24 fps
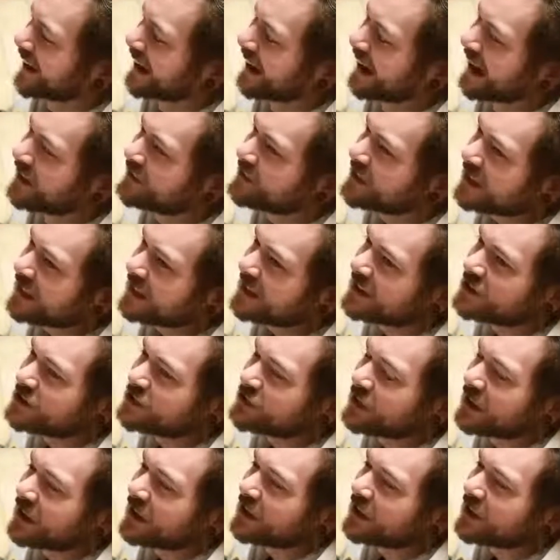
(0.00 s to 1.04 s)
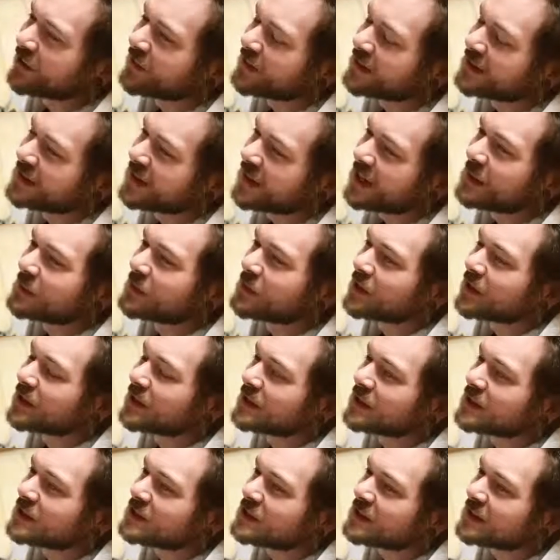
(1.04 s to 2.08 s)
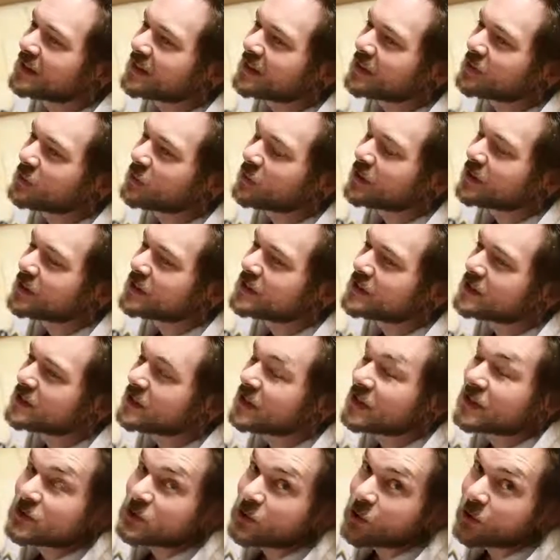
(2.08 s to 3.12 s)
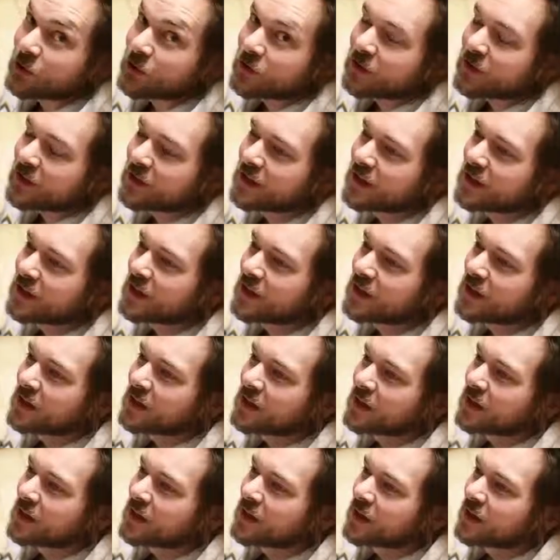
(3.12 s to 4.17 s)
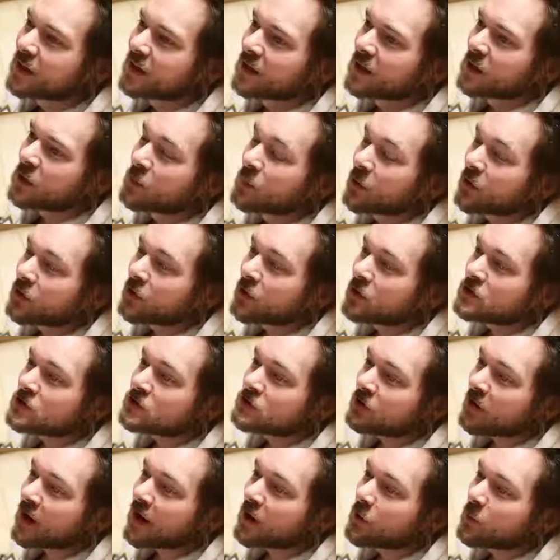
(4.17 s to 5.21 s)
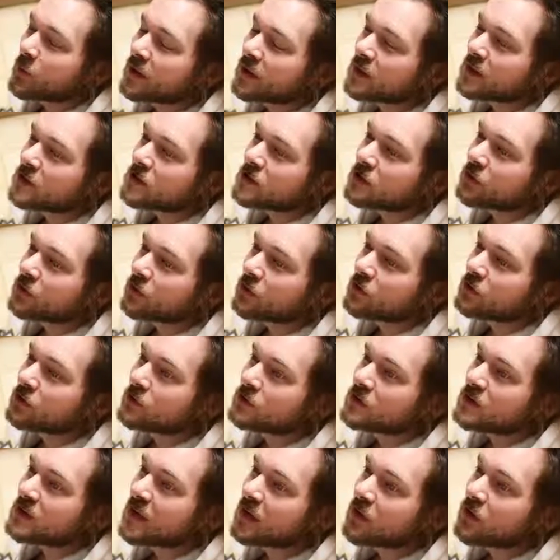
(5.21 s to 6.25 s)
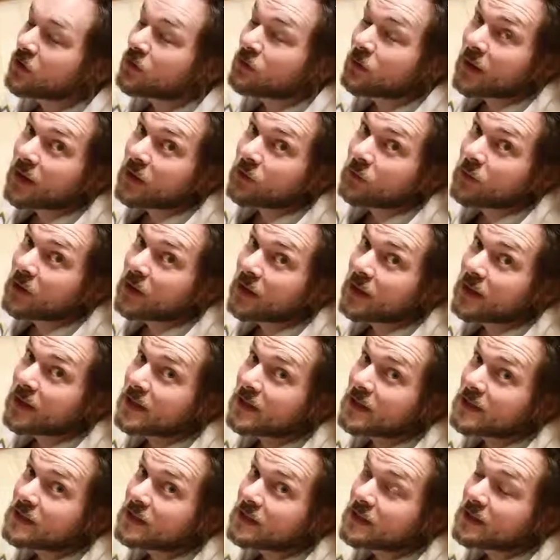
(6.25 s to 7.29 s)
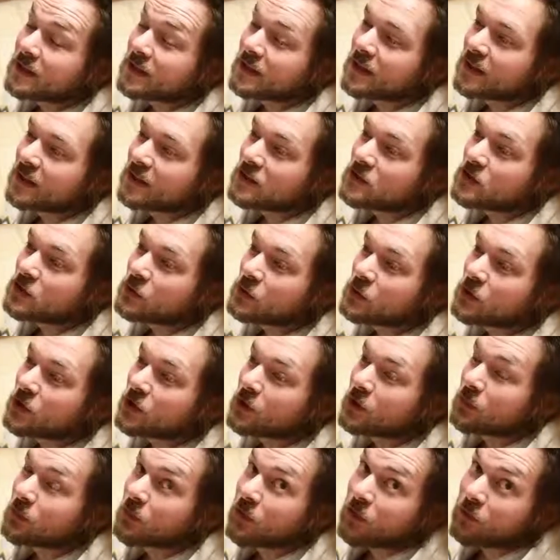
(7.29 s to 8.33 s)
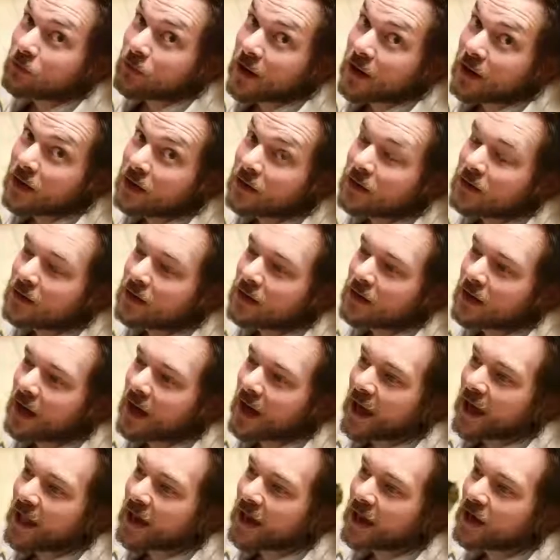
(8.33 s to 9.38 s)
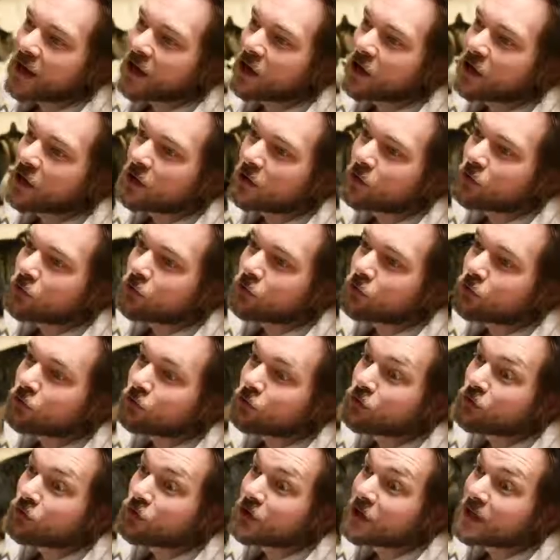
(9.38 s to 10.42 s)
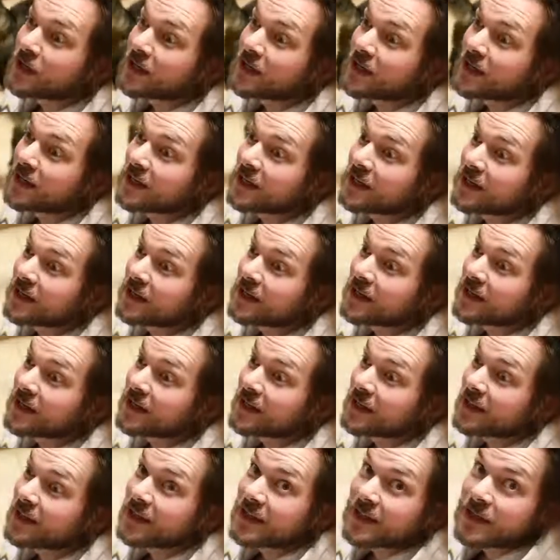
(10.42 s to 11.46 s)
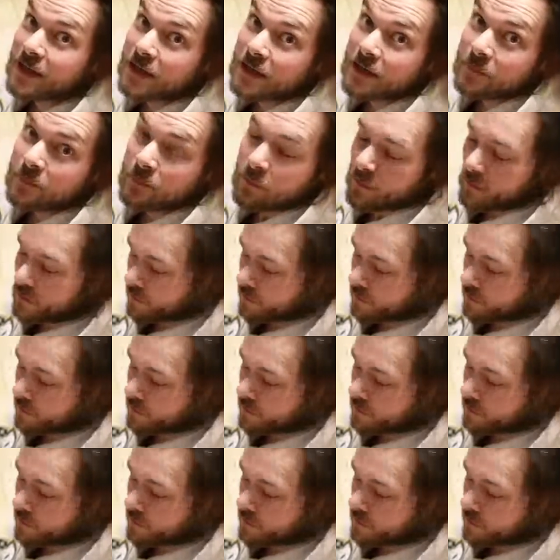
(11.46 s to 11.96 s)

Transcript: Having the drill on the table initially was a joke, but those tri-wing screws, they thread really easily, and two of them threaded, and I got really done.